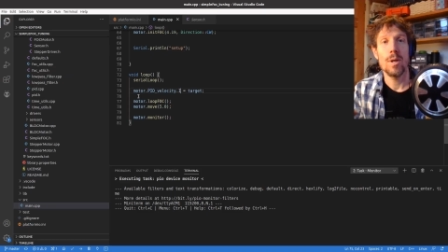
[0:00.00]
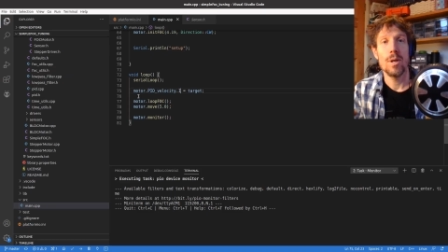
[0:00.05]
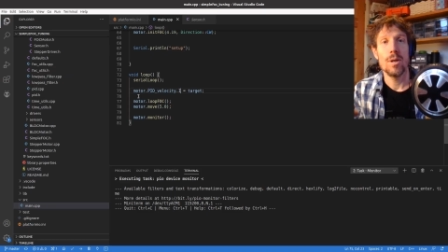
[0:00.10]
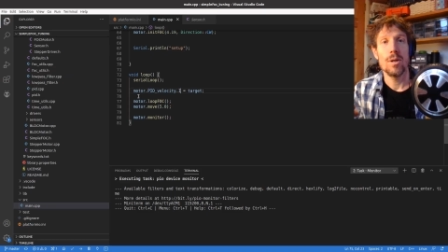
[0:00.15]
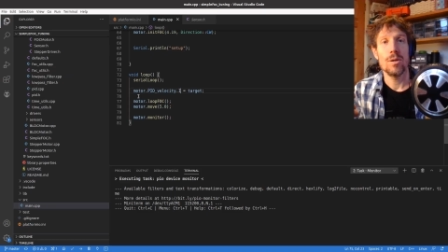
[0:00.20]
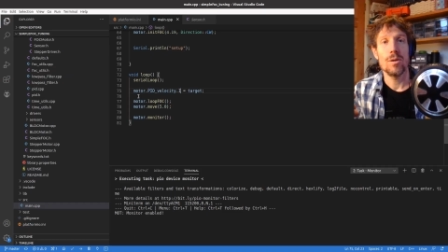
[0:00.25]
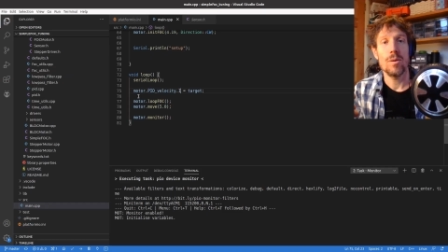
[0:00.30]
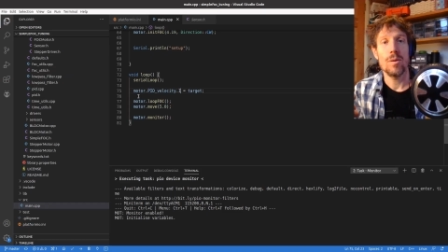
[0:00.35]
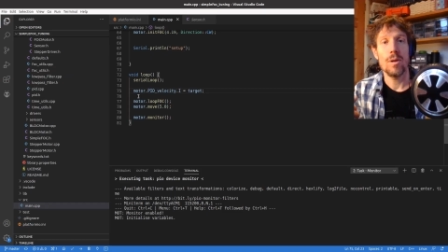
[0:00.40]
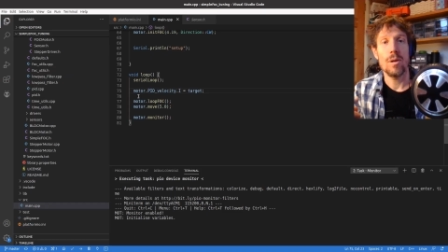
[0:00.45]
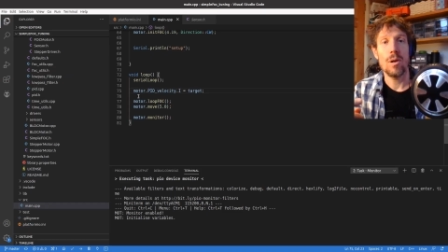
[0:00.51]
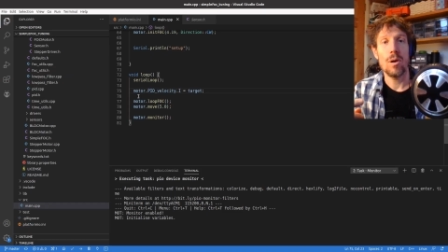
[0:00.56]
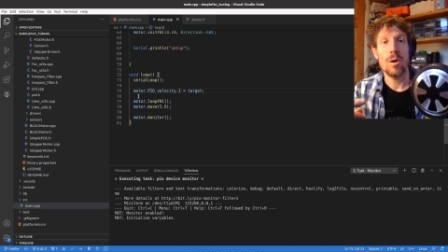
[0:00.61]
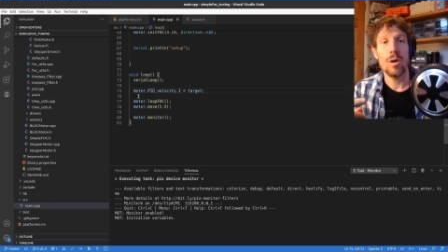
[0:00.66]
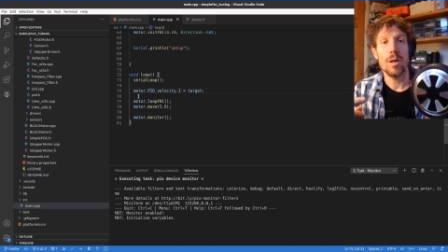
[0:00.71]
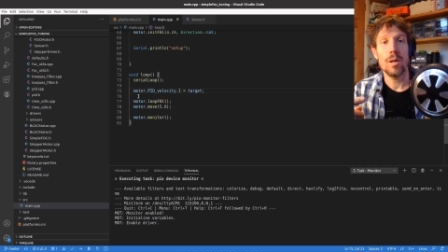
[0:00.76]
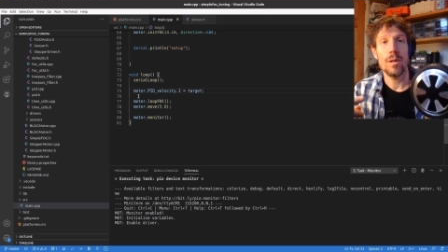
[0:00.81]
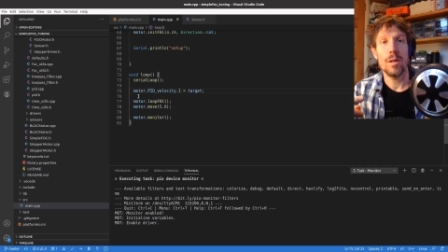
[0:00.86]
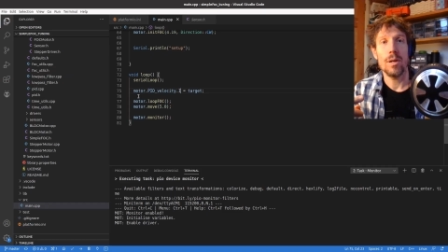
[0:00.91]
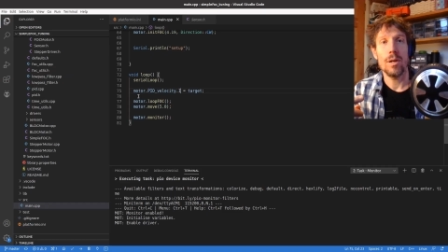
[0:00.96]
So the
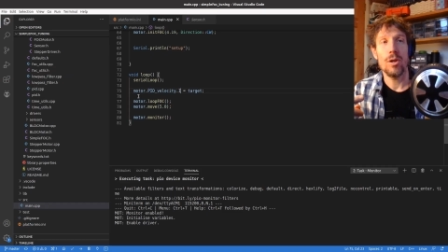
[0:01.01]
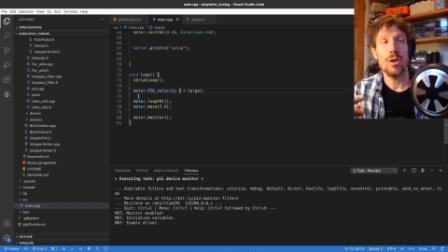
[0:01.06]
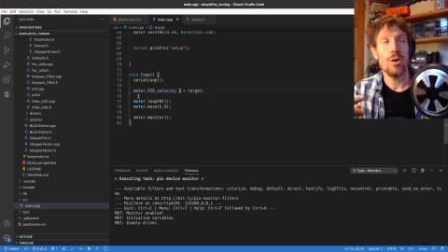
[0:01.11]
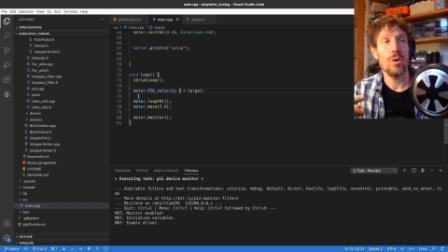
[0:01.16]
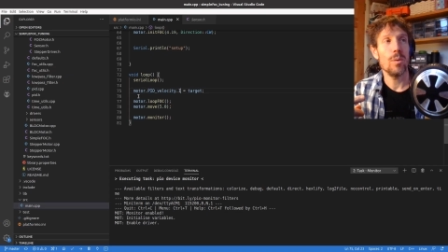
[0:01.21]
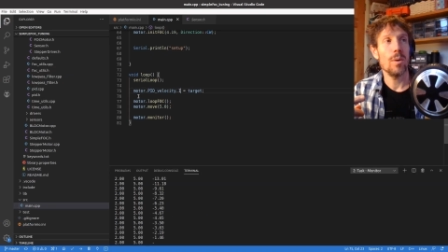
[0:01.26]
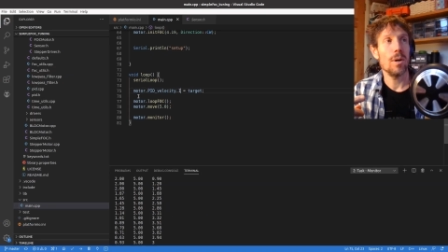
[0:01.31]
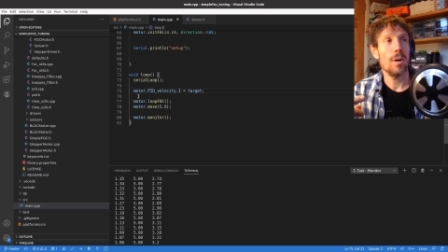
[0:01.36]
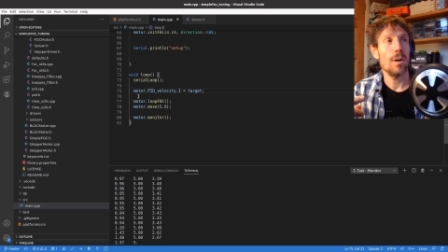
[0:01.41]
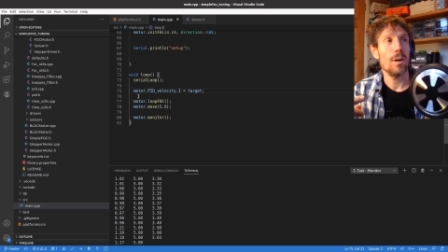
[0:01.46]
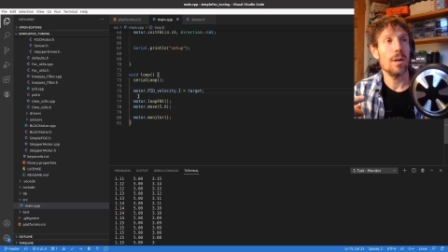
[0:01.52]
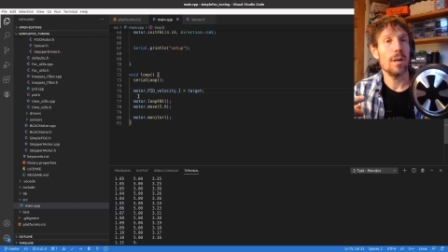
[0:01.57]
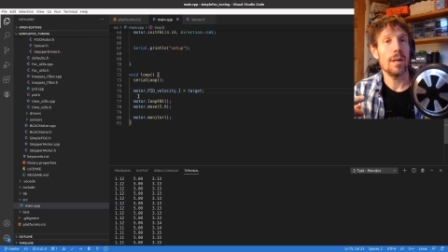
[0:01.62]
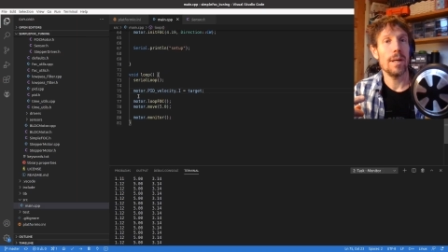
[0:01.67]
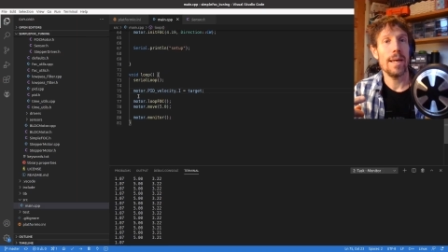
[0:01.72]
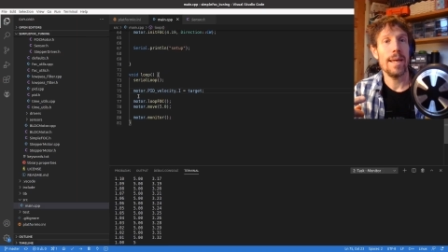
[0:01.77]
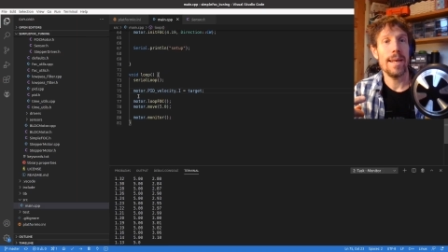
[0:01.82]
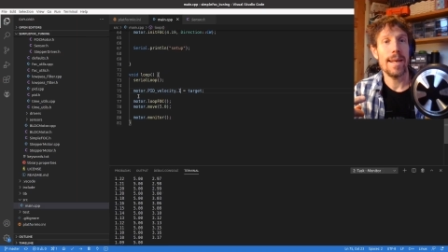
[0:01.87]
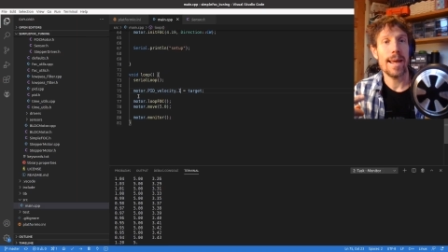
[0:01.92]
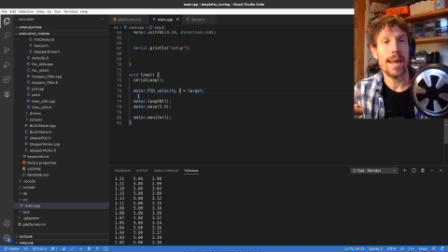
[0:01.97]
longer that you are
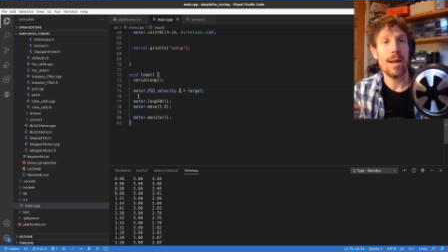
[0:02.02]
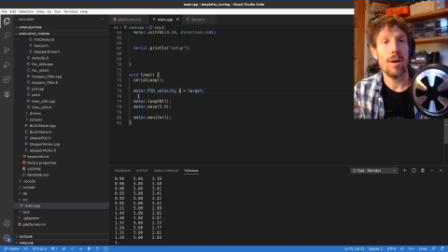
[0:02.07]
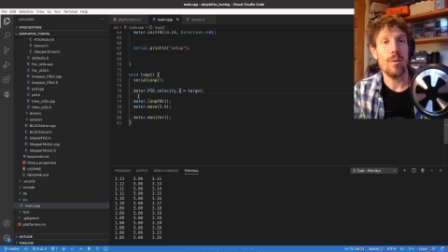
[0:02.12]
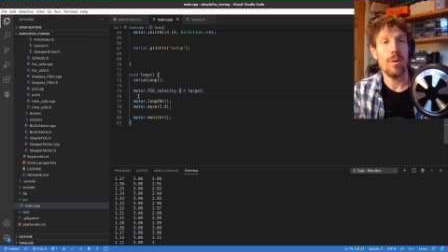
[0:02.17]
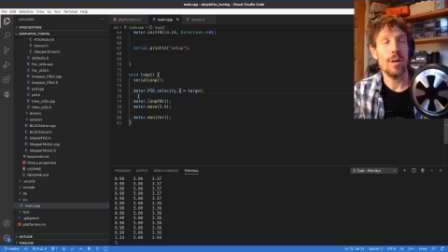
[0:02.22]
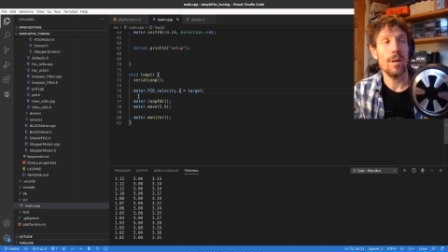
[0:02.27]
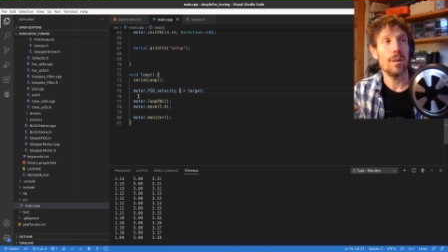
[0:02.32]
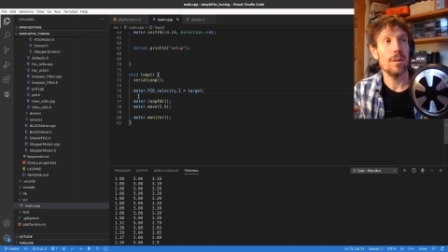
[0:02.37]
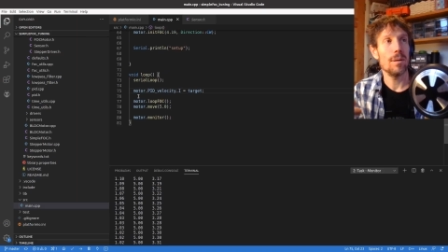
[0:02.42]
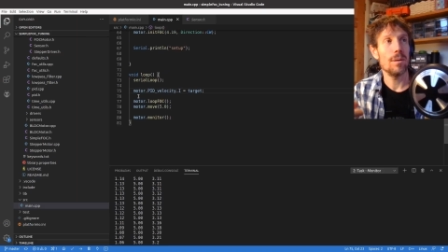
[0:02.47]
in error,